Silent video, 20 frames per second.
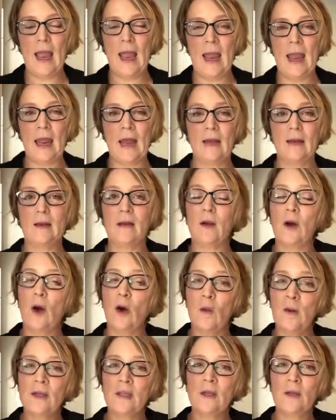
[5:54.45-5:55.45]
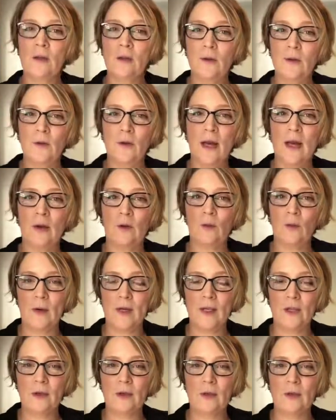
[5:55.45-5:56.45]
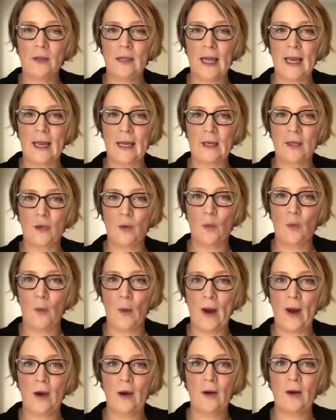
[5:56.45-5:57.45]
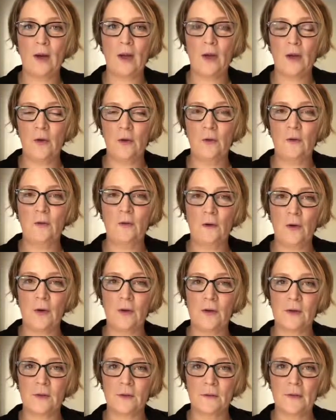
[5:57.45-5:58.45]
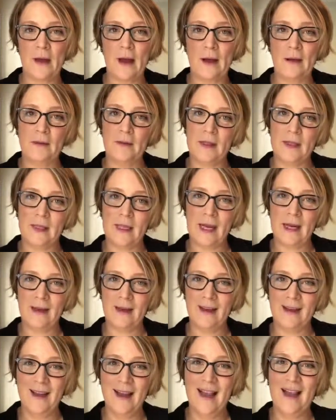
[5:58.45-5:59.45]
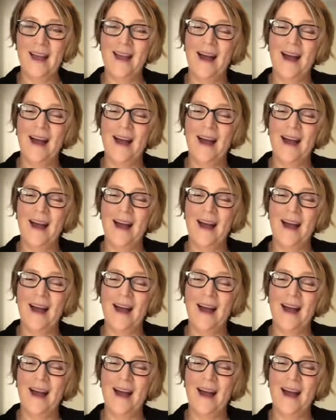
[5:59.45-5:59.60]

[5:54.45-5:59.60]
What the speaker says: and always include an original link to where you first found the data.